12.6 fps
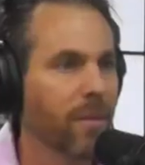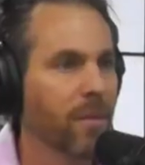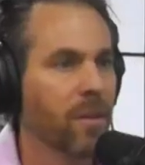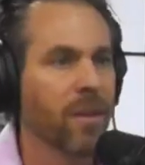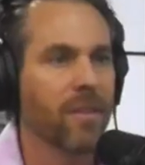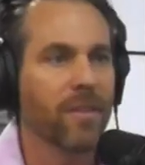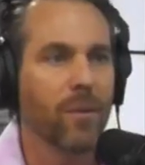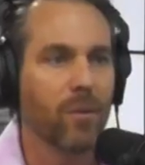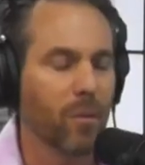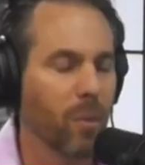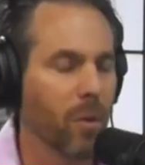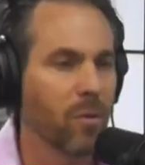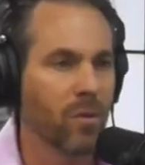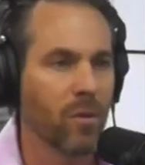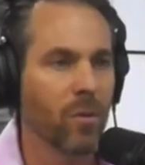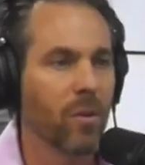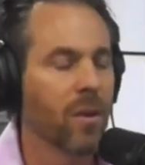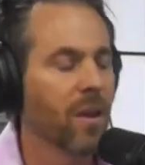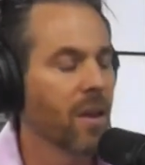the things that he was supposed to.
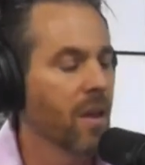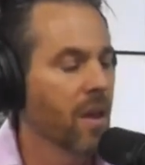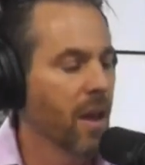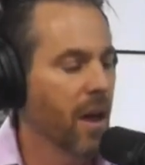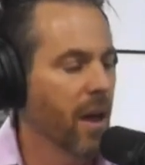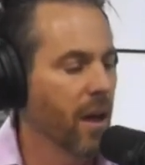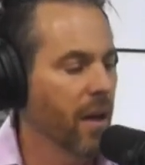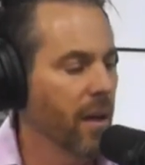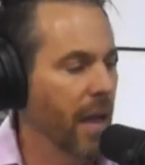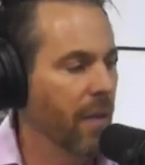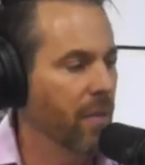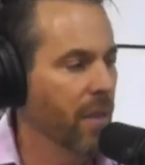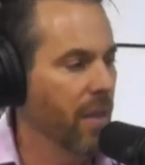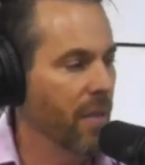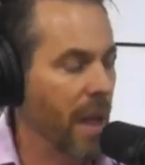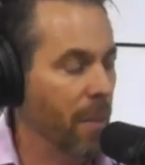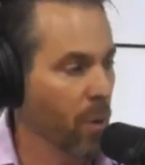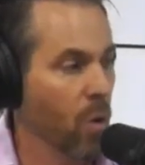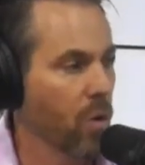And
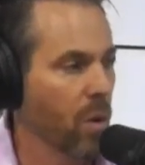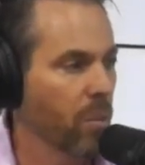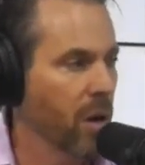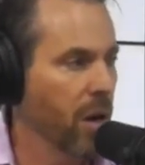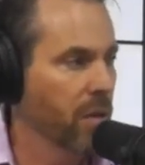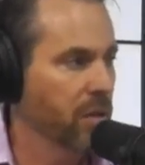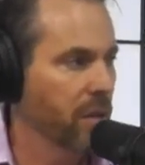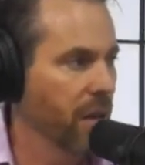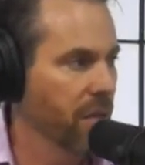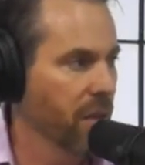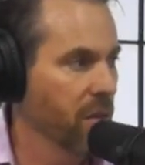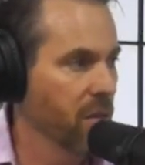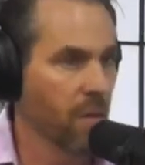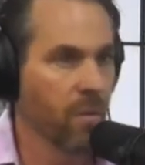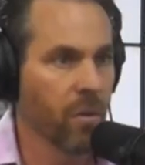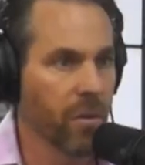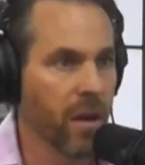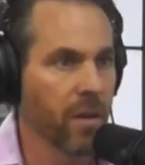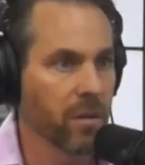that program costs, I think, several
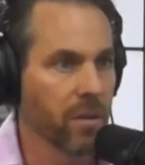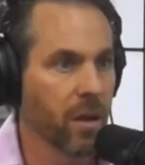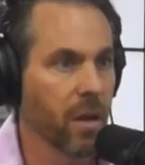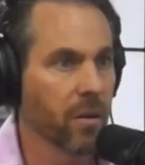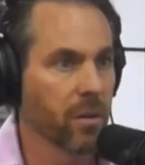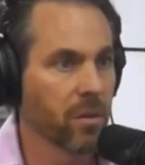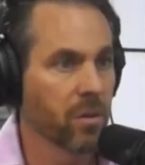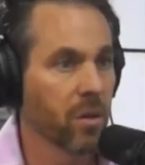$1,000s.